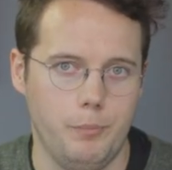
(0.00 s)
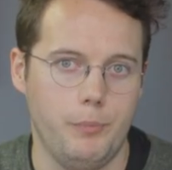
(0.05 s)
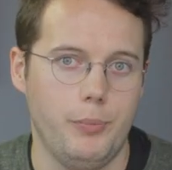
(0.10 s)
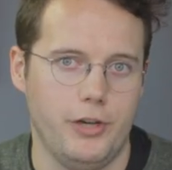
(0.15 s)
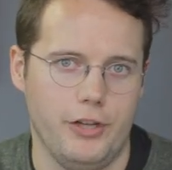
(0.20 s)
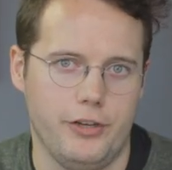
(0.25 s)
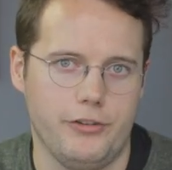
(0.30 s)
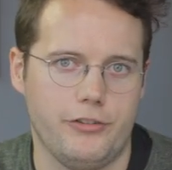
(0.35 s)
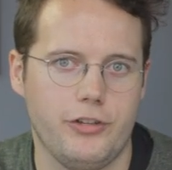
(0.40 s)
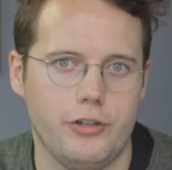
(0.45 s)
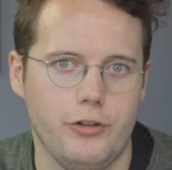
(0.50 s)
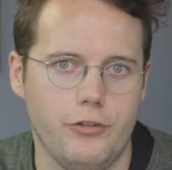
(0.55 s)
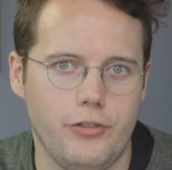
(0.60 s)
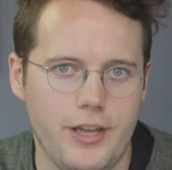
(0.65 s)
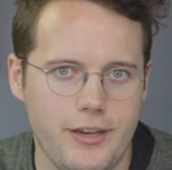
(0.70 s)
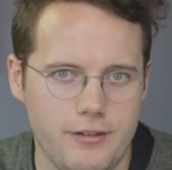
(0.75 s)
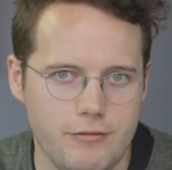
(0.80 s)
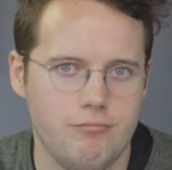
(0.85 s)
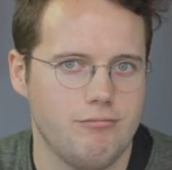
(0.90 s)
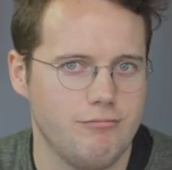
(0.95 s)
But until
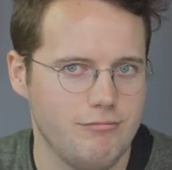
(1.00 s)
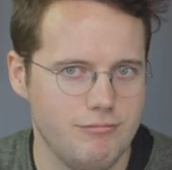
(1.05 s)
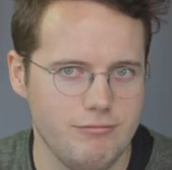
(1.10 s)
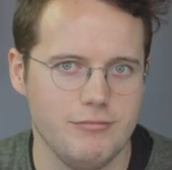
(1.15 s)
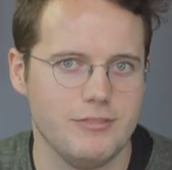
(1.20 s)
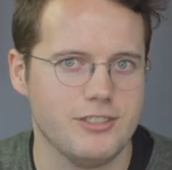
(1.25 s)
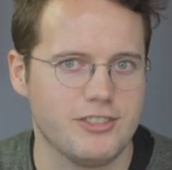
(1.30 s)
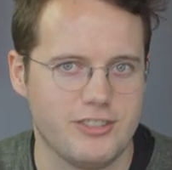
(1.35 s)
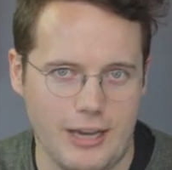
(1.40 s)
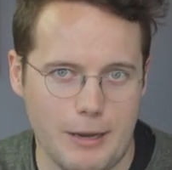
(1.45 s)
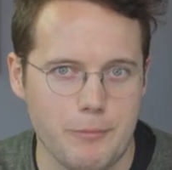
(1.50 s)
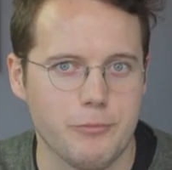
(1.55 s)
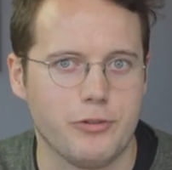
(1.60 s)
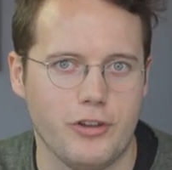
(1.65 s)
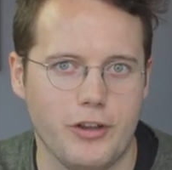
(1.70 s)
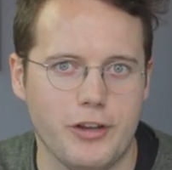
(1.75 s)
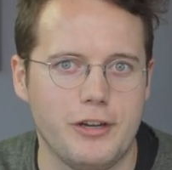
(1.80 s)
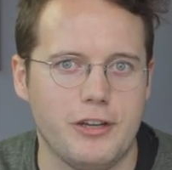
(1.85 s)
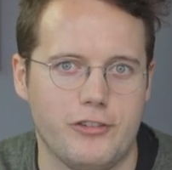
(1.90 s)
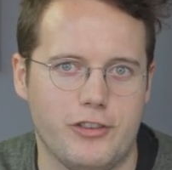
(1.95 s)
then,
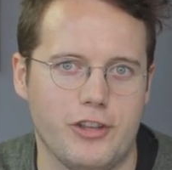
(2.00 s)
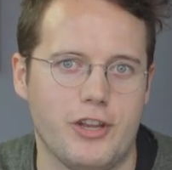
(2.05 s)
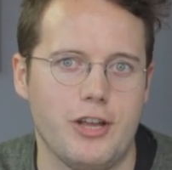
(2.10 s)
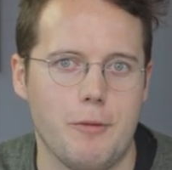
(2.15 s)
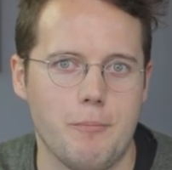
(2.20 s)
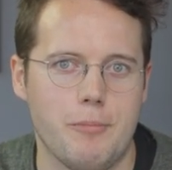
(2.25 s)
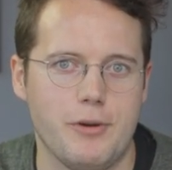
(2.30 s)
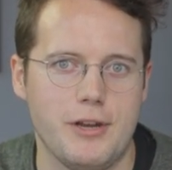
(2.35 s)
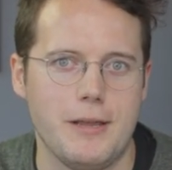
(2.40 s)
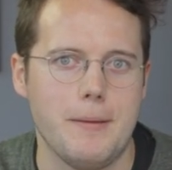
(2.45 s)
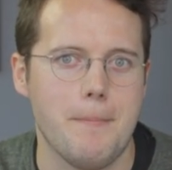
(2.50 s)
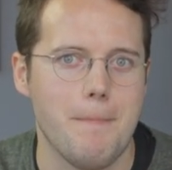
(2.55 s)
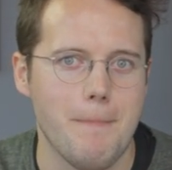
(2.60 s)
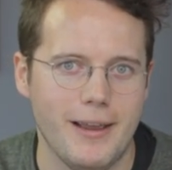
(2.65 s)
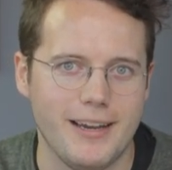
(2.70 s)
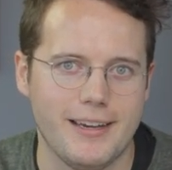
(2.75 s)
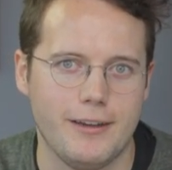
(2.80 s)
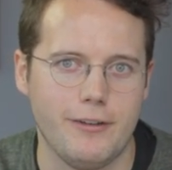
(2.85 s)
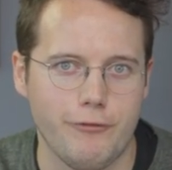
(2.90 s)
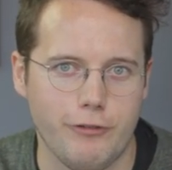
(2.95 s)
Samsung is the company
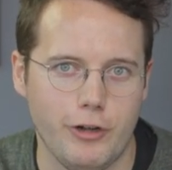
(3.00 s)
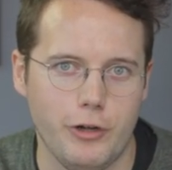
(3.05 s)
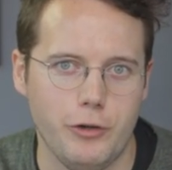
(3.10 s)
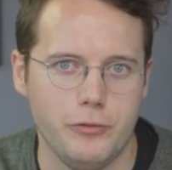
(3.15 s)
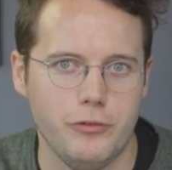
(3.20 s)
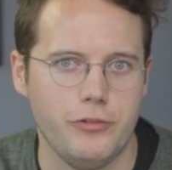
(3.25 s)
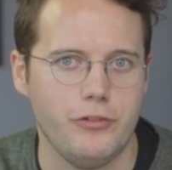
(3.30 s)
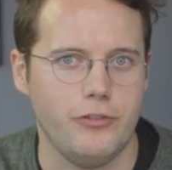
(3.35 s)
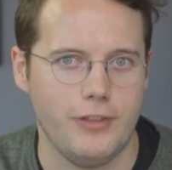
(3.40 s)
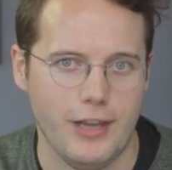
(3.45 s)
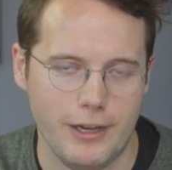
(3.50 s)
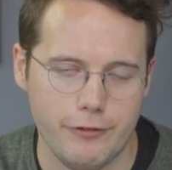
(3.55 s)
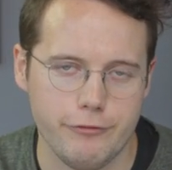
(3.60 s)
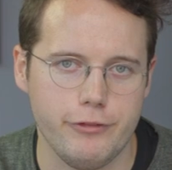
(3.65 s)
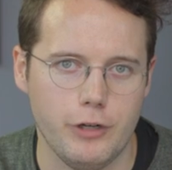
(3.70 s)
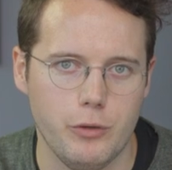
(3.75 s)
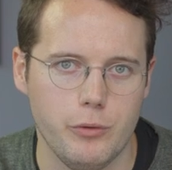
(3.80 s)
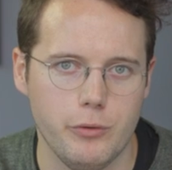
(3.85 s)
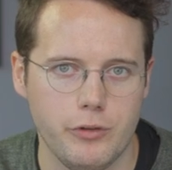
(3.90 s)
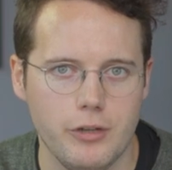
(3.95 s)
making phones that
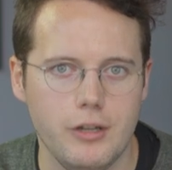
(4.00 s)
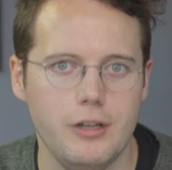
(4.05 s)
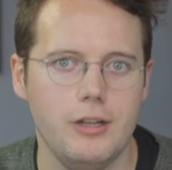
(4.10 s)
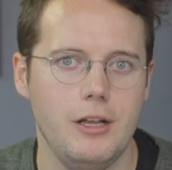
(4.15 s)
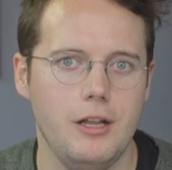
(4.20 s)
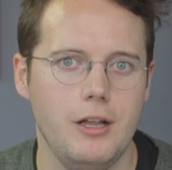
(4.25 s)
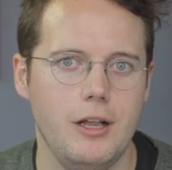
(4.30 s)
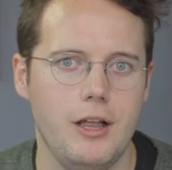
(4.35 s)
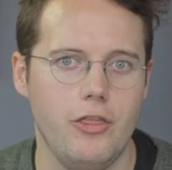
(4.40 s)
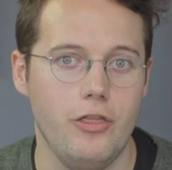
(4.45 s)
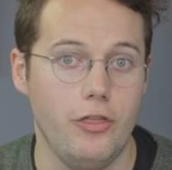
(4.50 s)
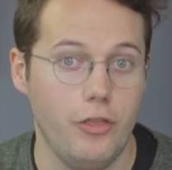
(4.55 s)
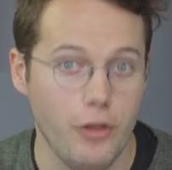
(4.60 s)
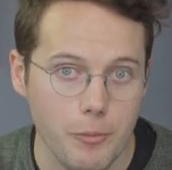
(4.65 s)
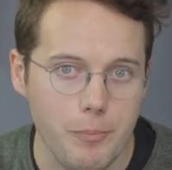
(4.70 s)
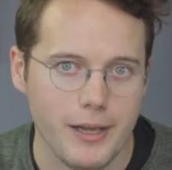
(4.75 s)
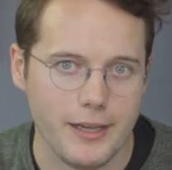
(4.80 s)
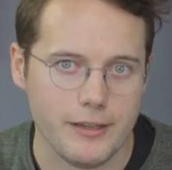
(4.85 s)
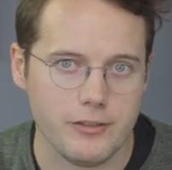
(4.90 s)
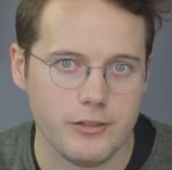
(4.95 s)
fold the
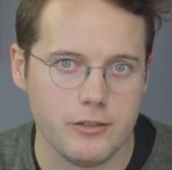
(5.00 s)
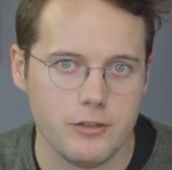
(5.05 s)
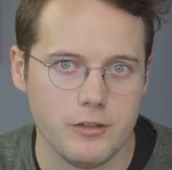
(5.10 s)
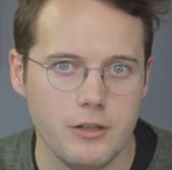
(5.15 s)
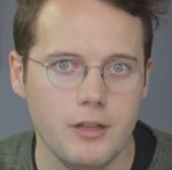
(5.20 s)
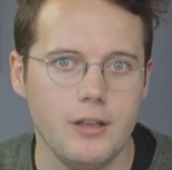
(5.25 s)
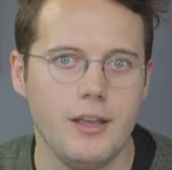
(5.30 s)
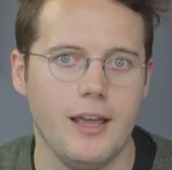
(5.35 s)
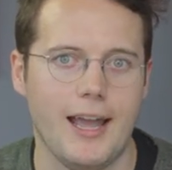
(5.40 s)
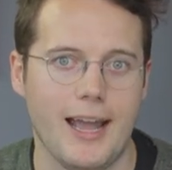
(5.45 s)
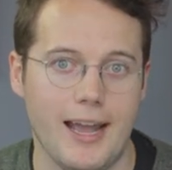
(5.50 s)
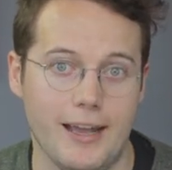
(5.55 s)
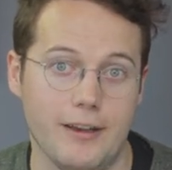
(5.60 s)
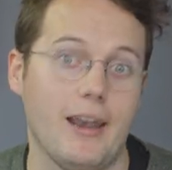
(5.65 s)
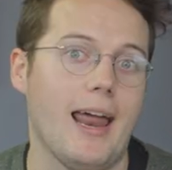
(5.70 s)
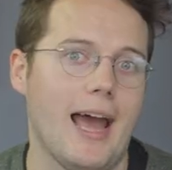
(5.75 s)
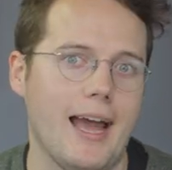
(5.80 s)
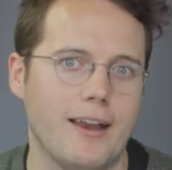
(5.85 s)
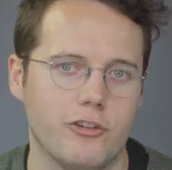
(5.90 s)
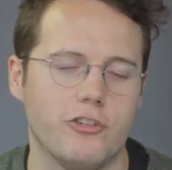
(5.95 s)
best
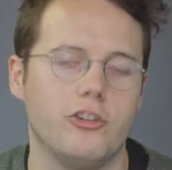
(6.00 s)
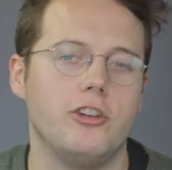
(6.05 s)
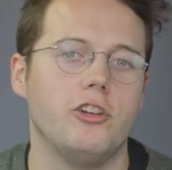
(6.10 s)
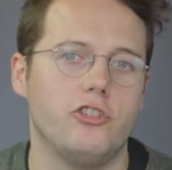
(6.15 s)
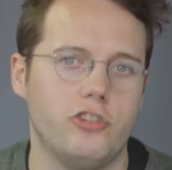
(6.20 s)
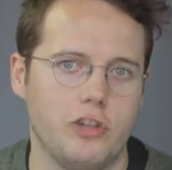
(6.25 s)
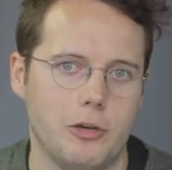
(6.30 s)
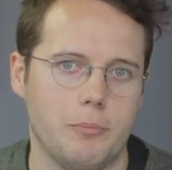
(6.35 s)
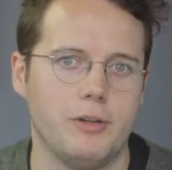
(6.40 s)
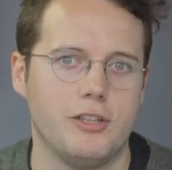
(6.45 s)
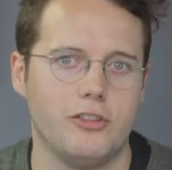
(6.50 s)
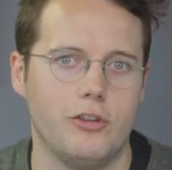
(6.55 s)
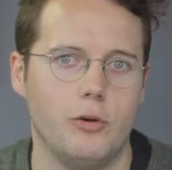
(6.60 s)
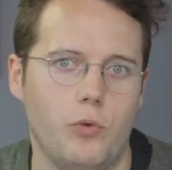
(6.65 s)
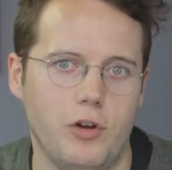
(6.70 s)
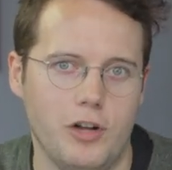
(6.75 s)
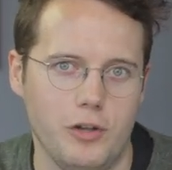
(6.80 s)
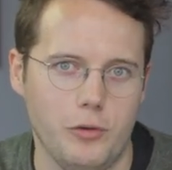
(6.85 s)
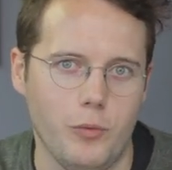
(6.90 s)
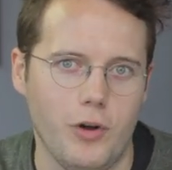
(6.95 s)
and actually shipping
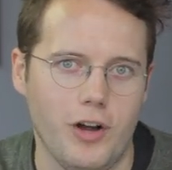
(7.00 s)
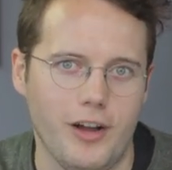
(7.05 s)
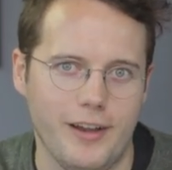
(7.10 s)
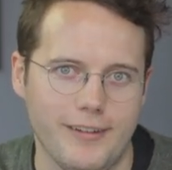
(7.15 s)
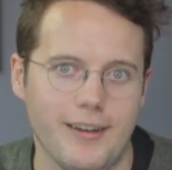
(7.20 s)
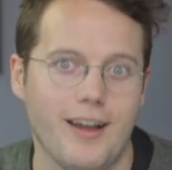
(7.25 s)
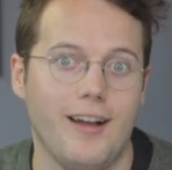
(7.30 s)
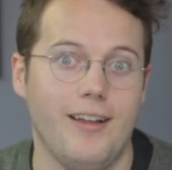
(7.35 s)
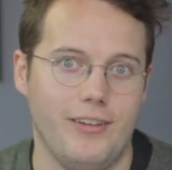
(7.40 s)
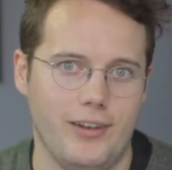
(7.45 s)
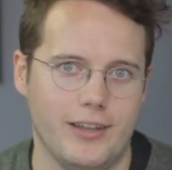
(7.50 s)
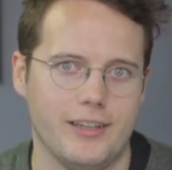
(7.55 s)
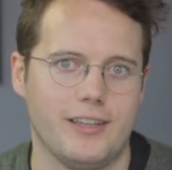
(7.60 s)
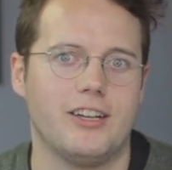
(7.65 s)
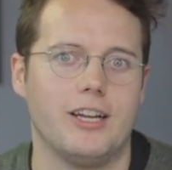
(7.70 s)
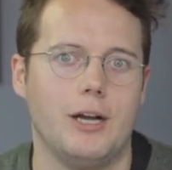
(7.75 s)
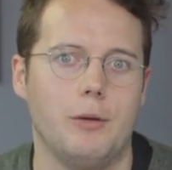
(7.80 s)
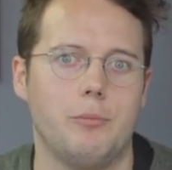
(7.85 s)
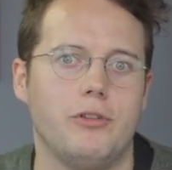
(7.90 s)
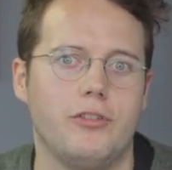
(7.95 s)
them worldwide, unlike
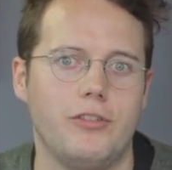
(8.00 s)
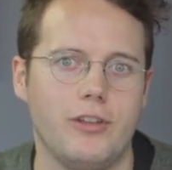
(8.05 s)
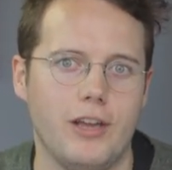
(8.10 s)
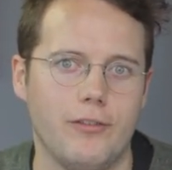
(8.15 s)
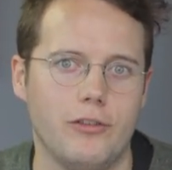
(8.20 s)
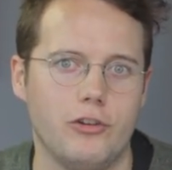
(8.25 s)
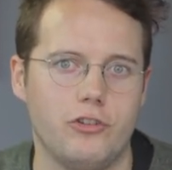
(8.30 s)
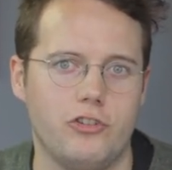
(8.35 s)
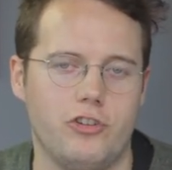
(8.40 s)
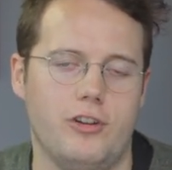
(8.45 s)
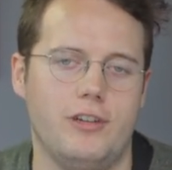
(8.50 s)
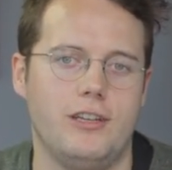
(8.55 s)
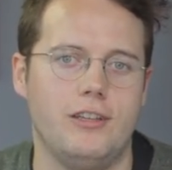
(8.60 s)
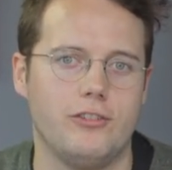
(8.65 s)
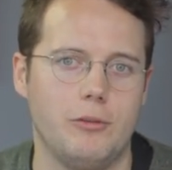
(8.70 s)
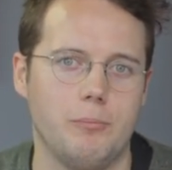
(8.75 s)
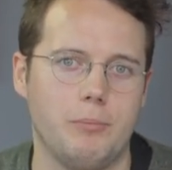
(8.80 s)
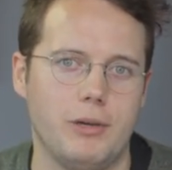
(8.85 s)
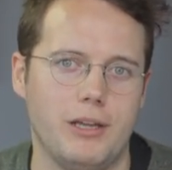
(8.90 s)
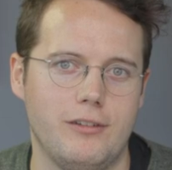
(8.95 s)
a couple of the other Chinese
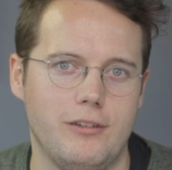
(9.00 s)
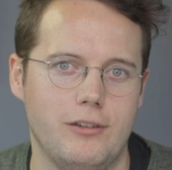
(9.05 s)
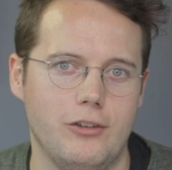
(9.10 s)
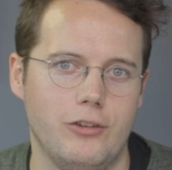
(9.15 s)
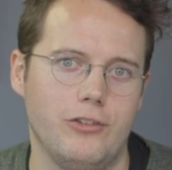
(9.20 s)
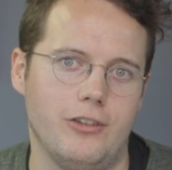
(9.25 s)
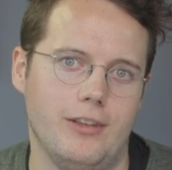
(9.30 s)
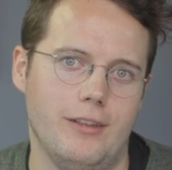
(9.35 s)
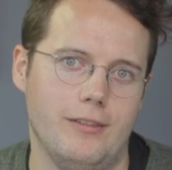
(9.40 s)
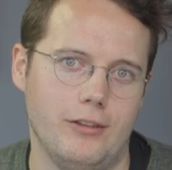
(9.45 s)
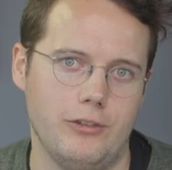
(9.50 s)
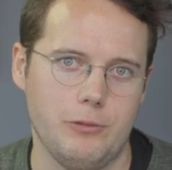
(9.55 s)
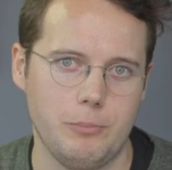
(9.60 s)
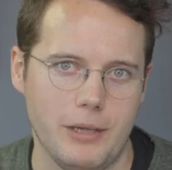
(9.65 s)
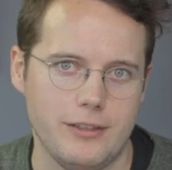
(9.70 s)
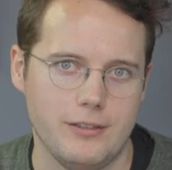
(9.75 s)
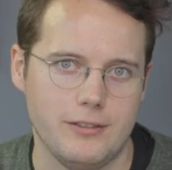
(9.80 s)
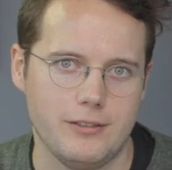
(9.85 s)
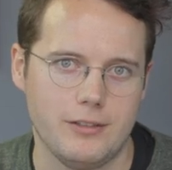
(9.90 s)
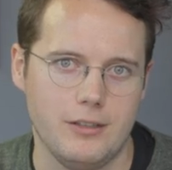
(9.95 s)
competitors in the
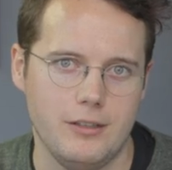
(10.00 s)
space.